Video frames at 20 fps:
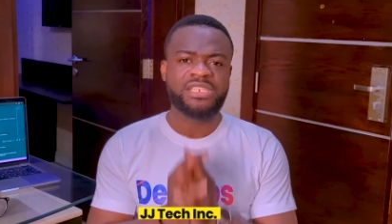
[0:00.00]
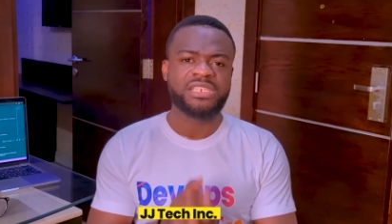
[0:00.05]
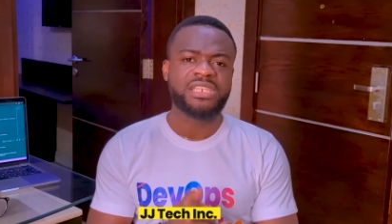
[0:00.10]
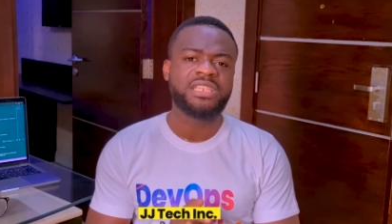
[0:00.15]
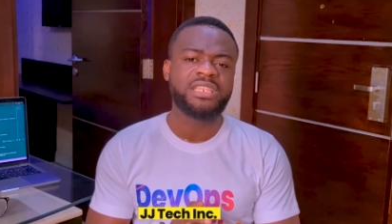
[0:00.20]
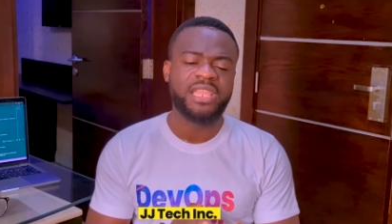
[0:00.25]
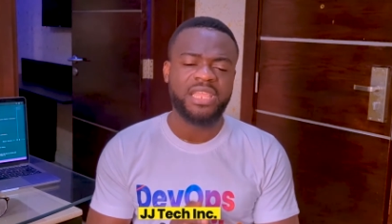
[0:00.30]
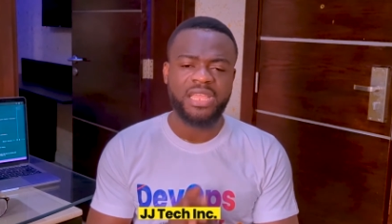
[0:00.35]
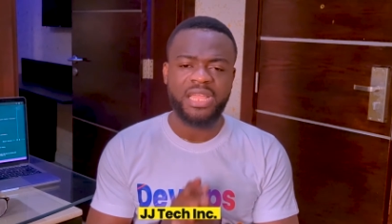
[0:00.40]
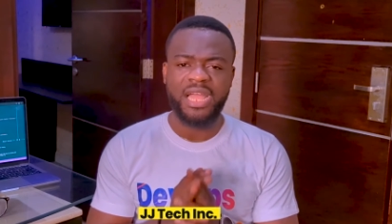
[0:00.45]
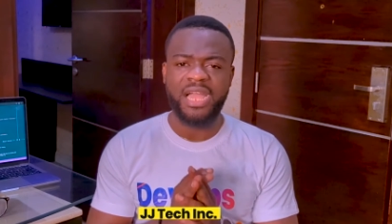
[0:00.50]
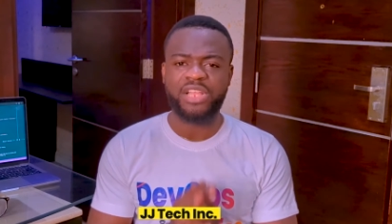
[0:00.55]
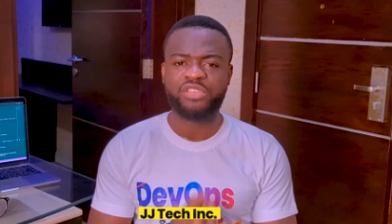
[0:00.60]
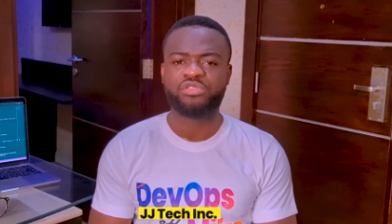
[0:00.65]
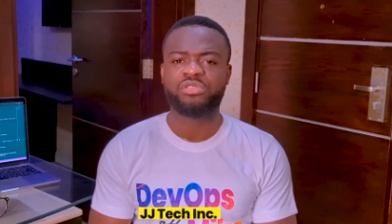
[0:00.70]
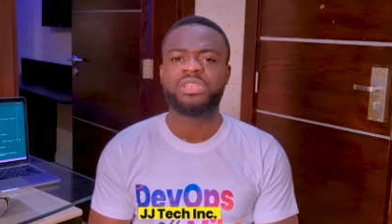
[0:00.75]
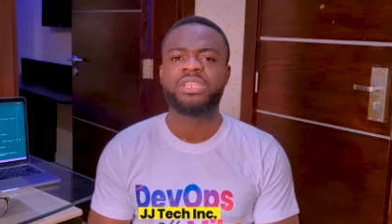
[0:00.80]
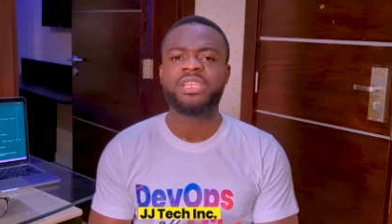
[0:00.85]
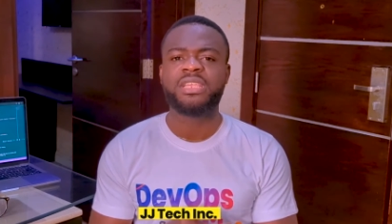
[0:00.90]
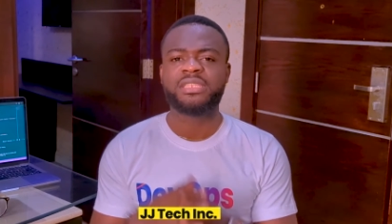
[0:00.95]
JTEC
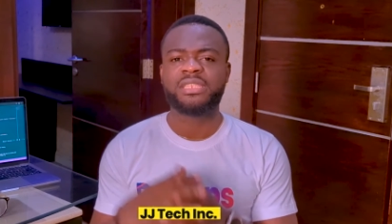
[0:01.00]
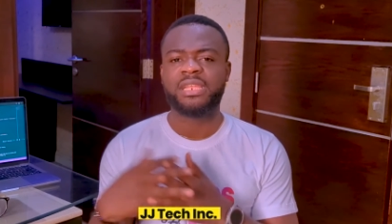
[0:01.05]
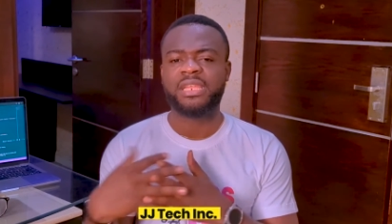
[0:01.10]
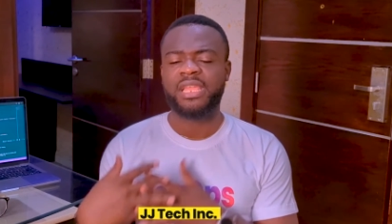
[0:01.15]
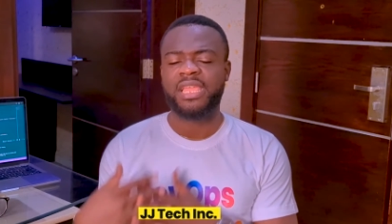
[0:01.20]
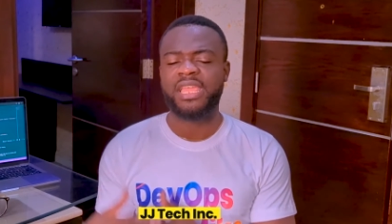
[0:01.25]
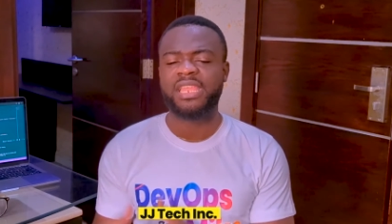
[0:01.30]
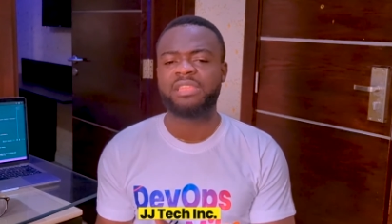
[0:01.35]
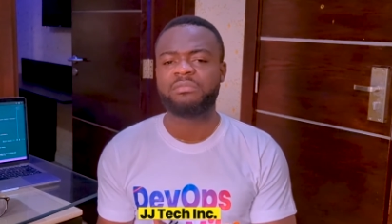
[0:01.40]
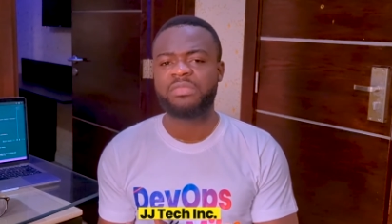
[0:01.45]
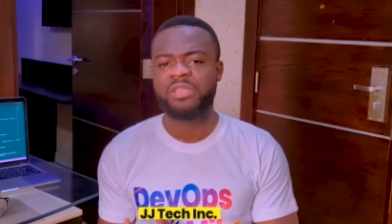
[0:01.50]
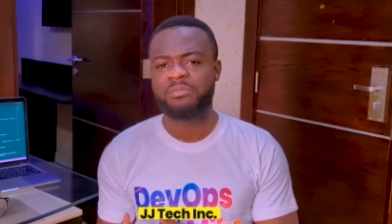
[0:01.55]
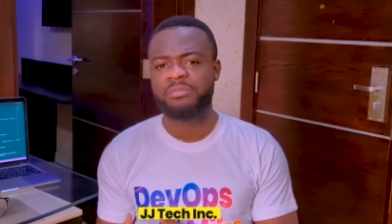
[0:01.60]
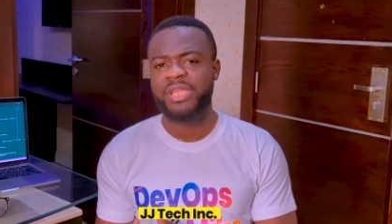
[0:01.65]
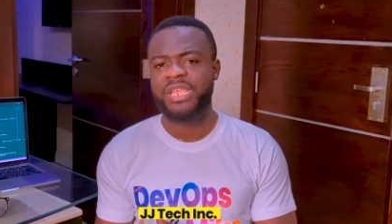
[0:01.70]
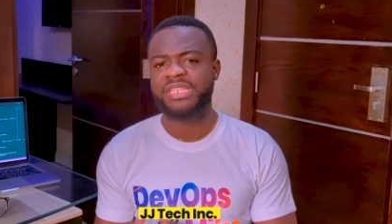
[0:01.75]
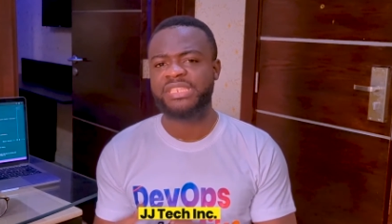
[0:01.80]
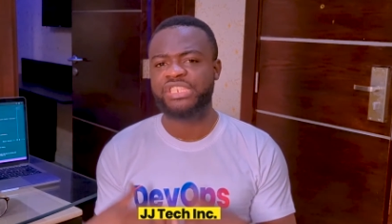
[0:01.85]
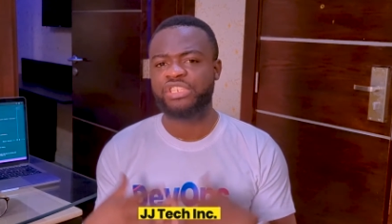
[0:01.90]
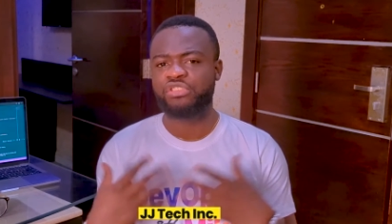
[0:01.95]
actually is an academy
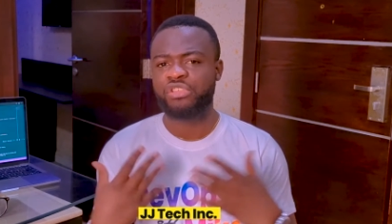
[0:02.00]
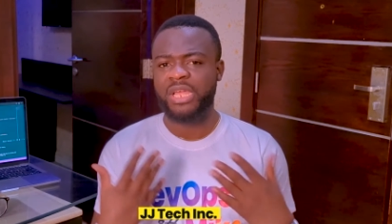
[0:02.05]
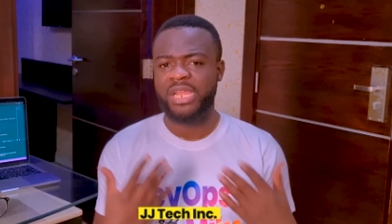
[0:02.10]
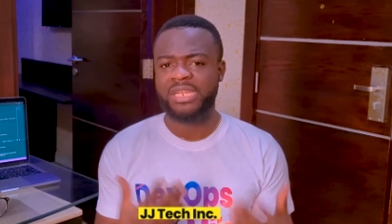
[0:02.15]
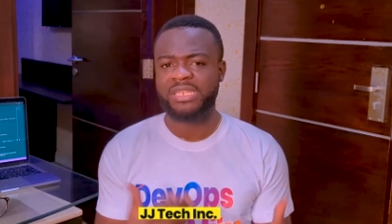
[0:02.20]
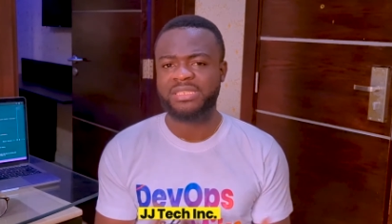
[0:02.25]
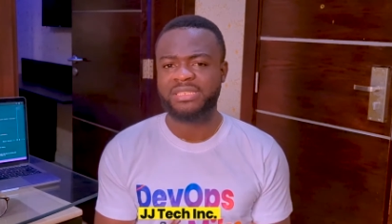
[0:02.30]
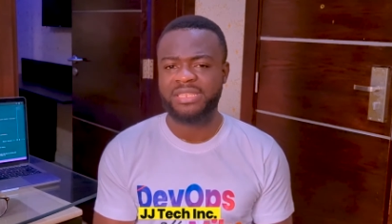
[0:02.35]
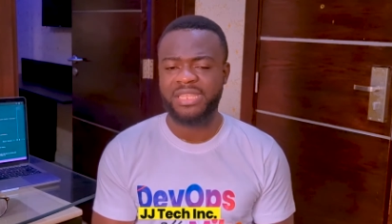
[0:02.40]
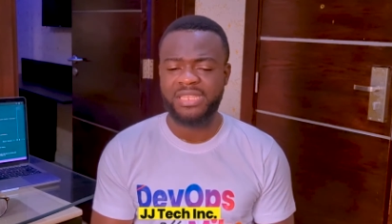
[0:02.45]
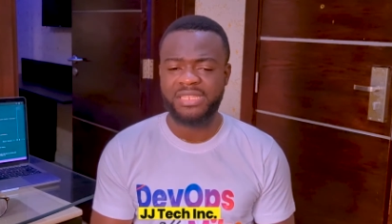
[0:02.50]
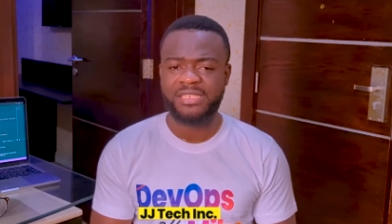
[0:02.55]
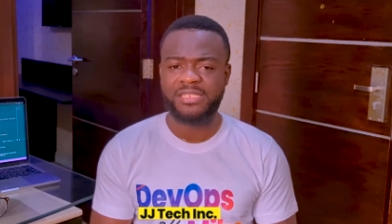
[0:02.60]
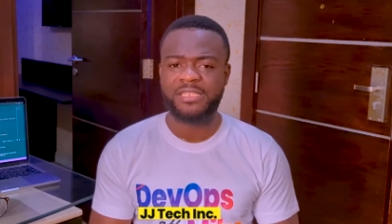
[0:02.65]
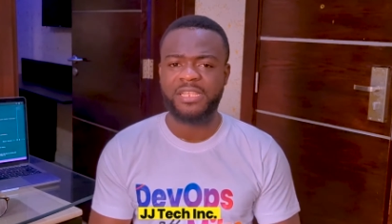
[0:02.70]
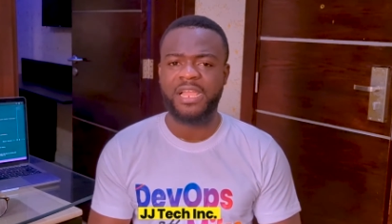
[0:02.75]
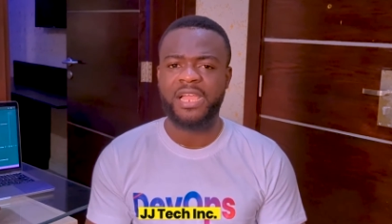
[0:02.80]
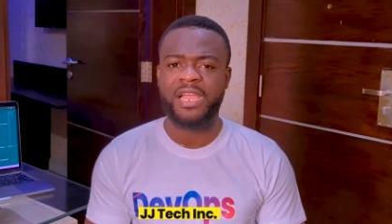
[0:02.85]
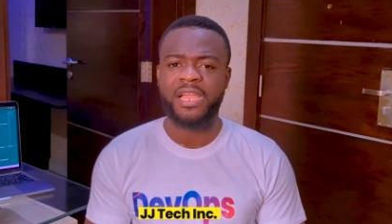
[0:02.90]
based in the United States,